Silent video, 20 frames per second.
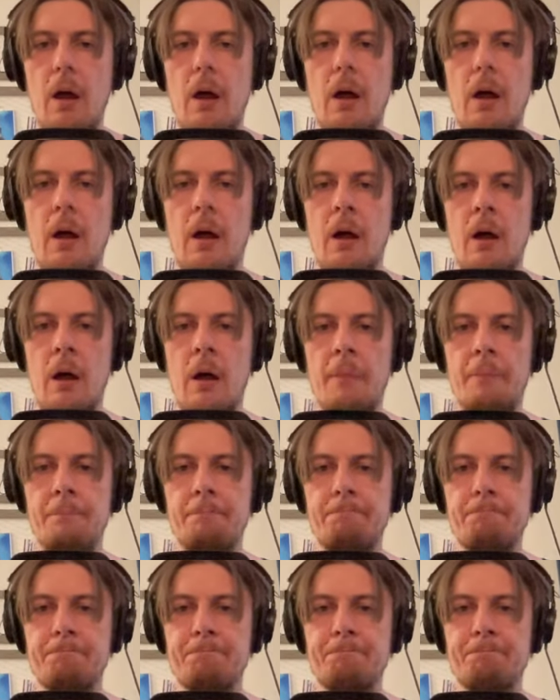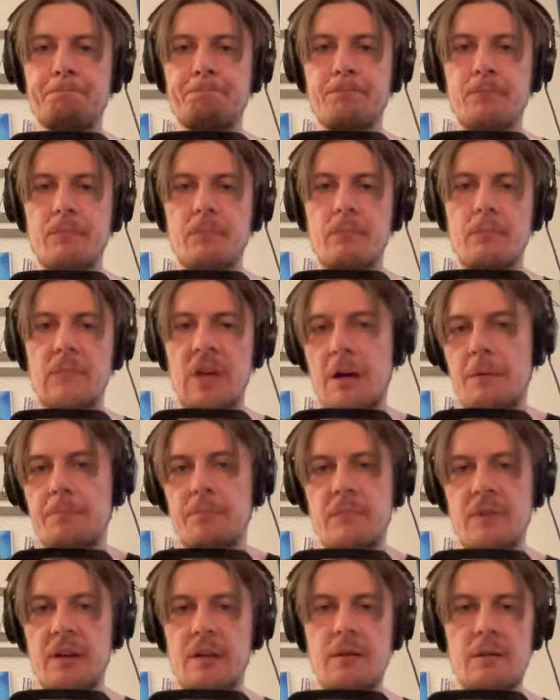um, yeah
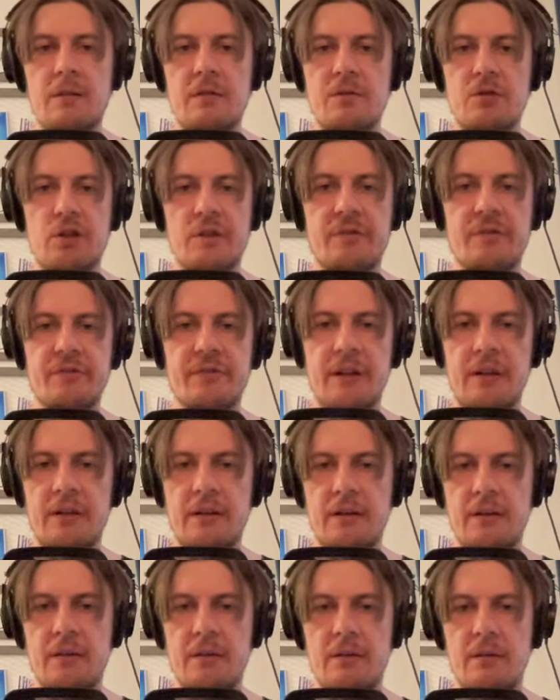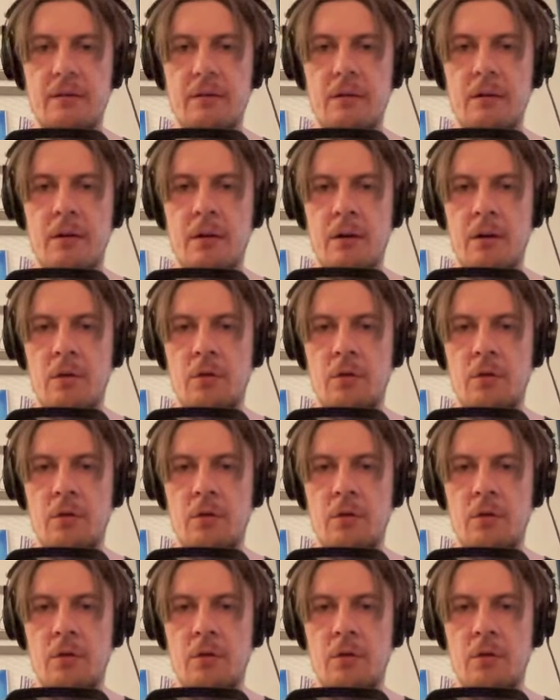then it's just setting uh,